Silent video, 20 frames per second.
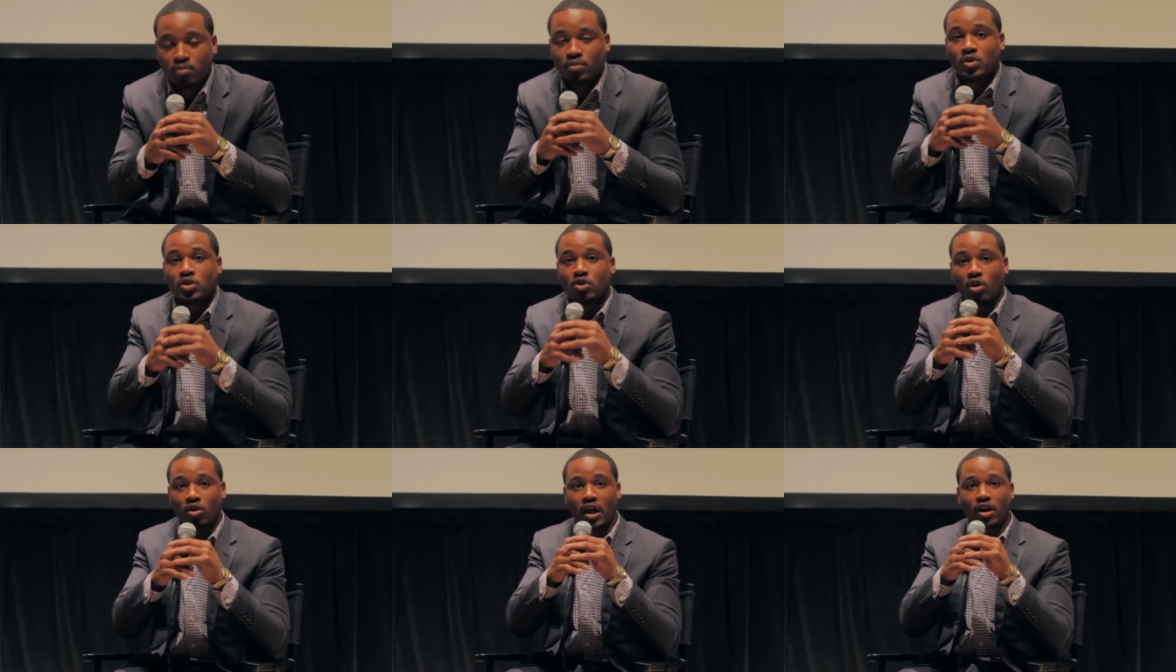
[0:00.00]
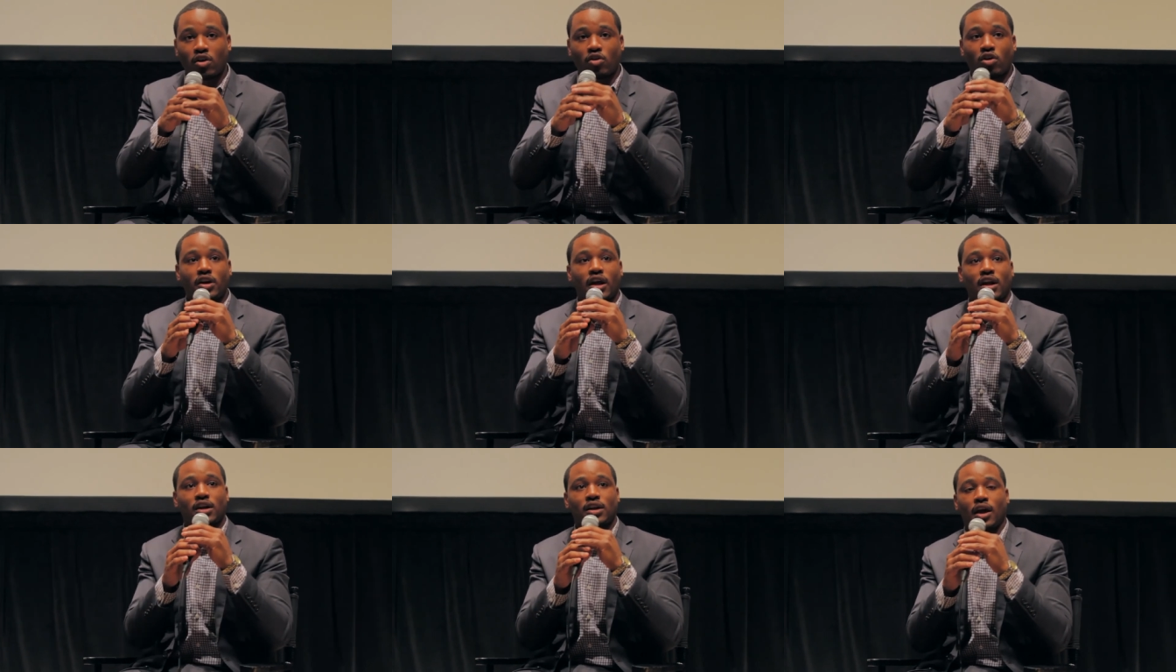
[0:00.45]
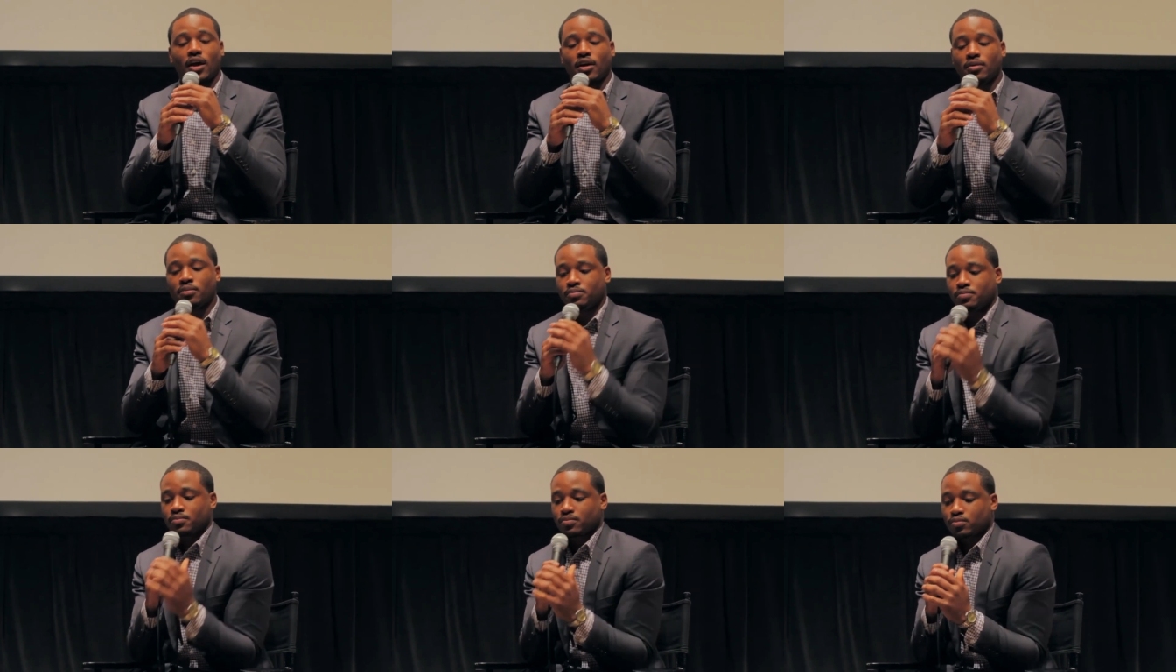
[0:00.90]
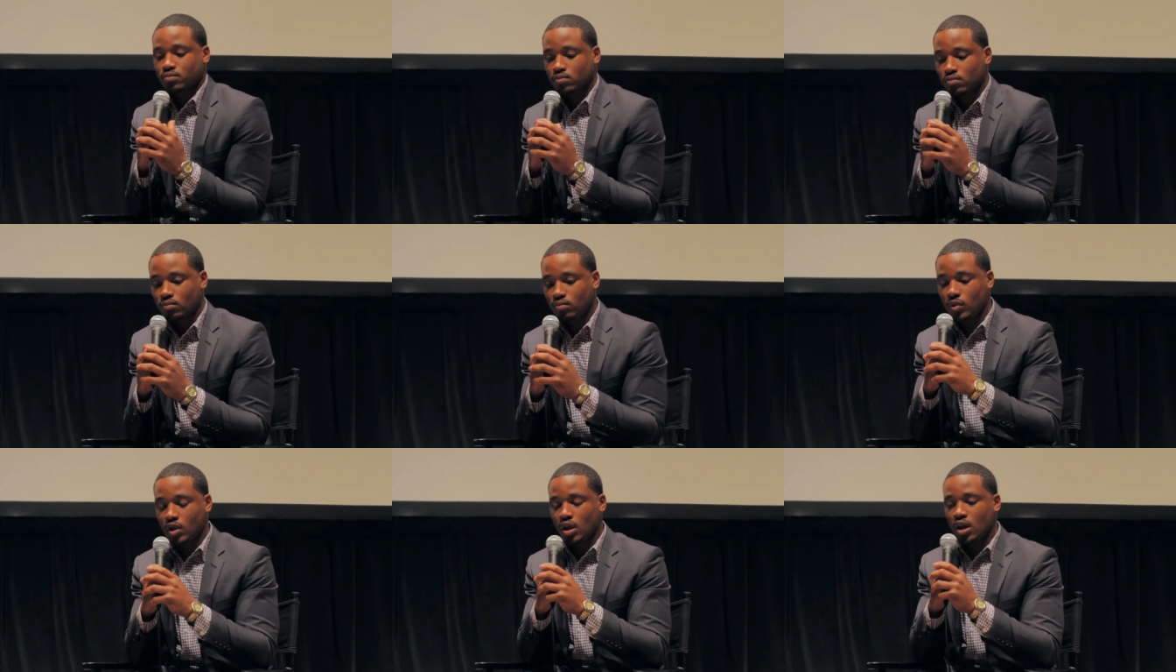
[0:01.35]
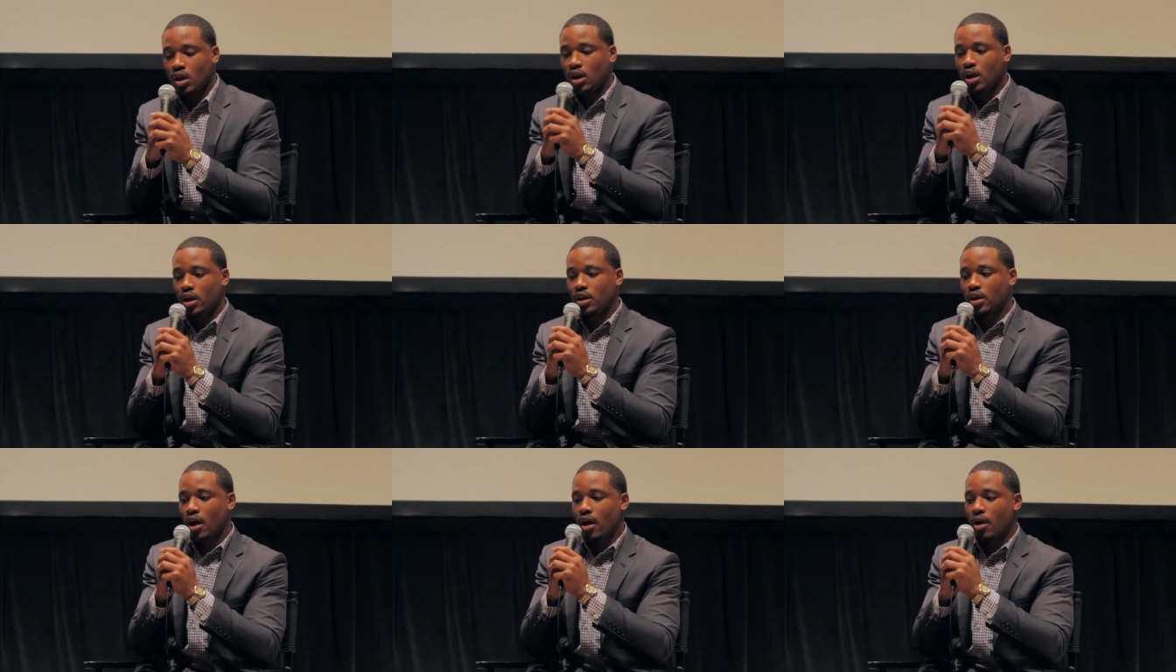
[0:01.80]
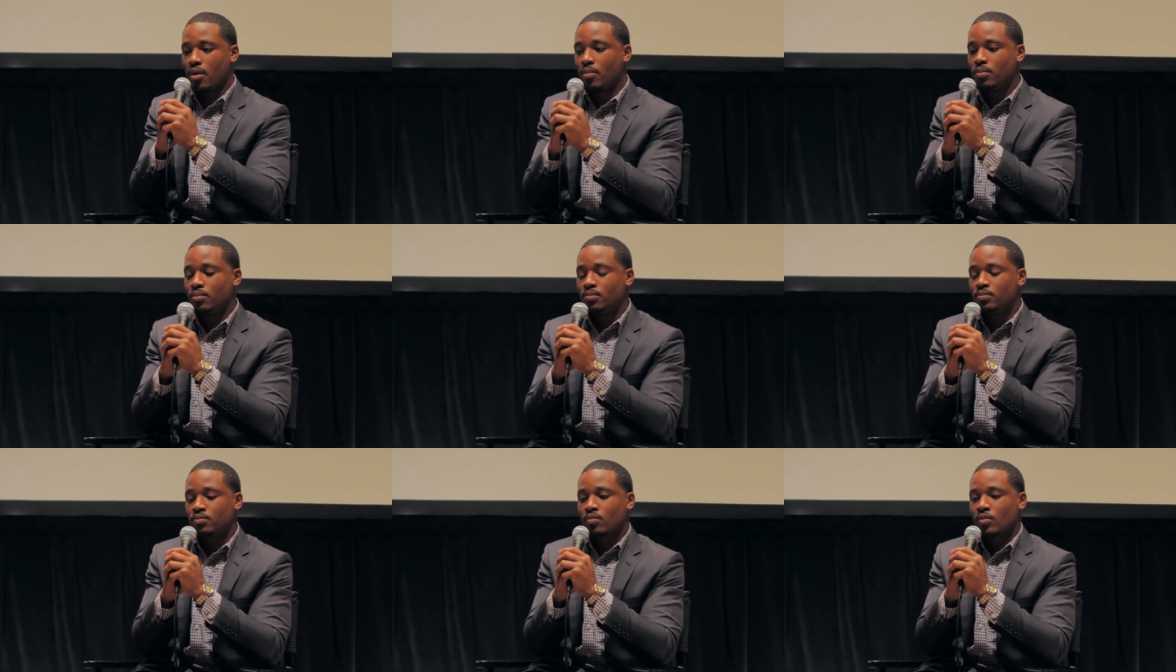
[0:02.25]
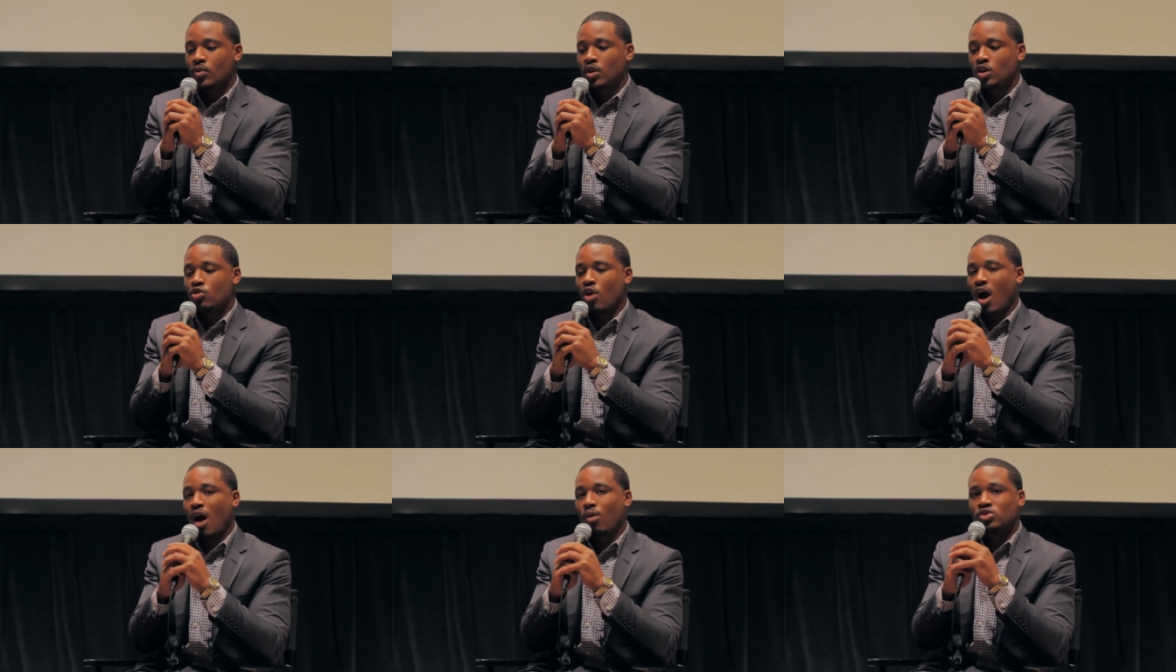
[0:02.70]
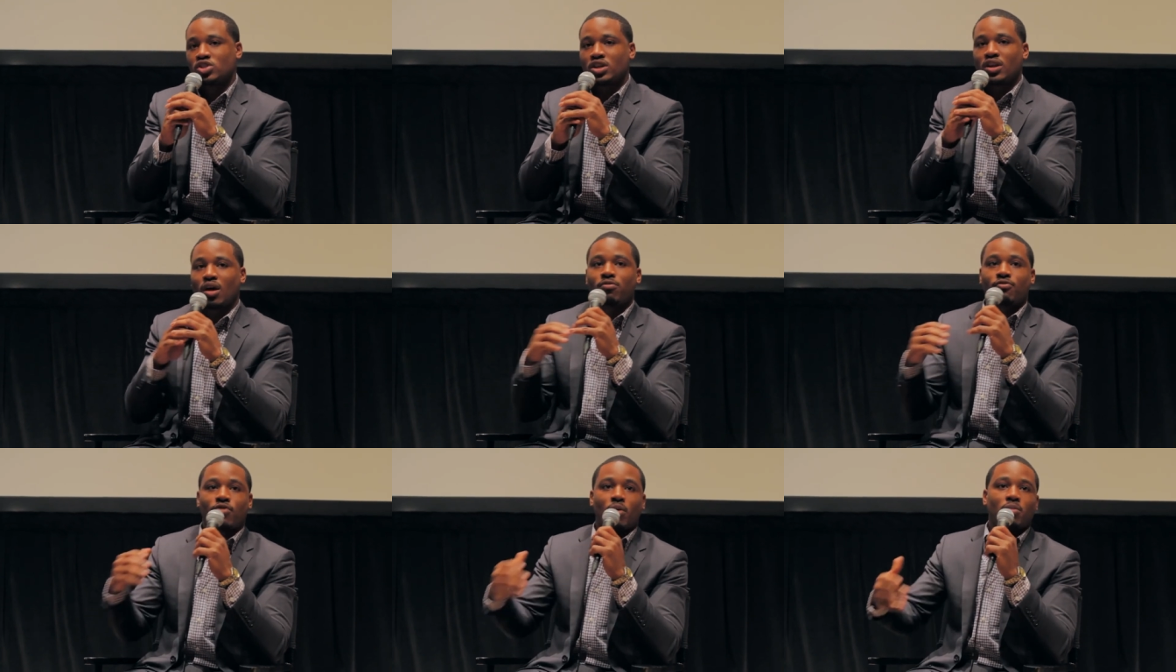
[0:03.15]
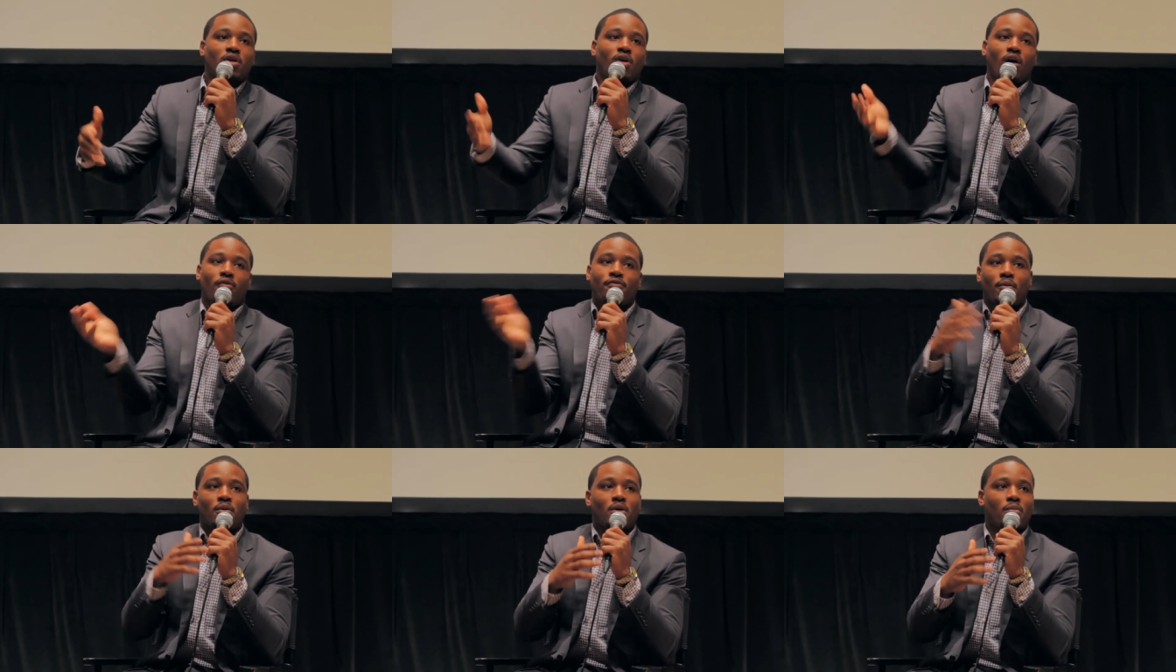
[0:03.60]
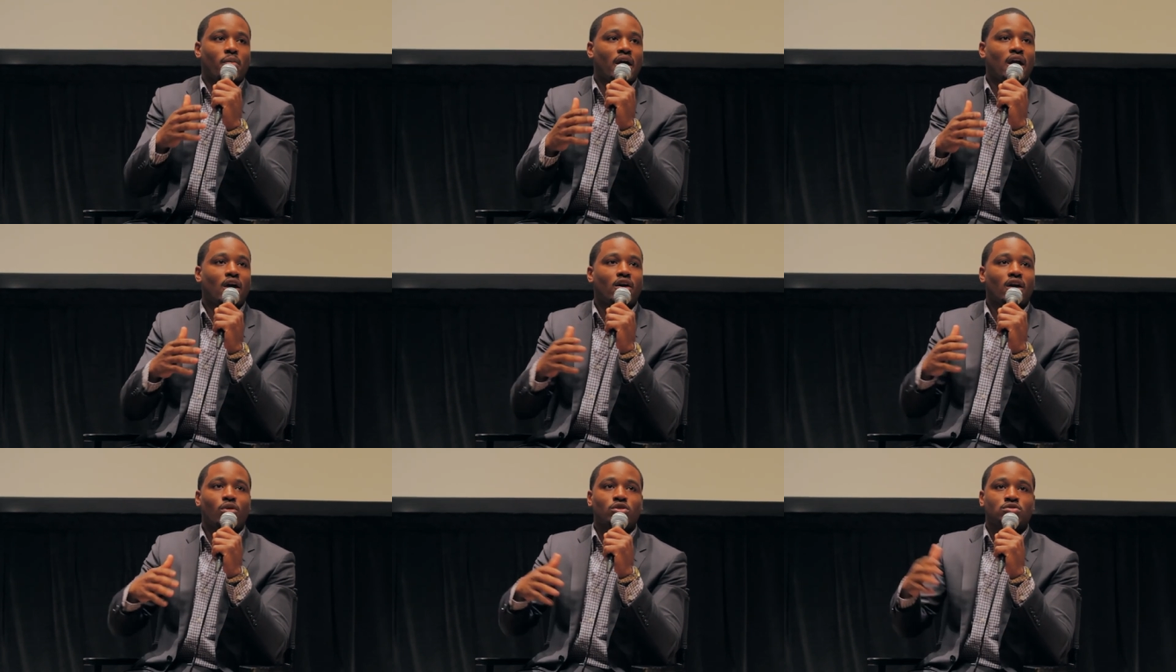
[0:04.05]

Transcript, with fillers: you know later on that day, and um, you know I was in, I'm from the I'm from the Bay Area.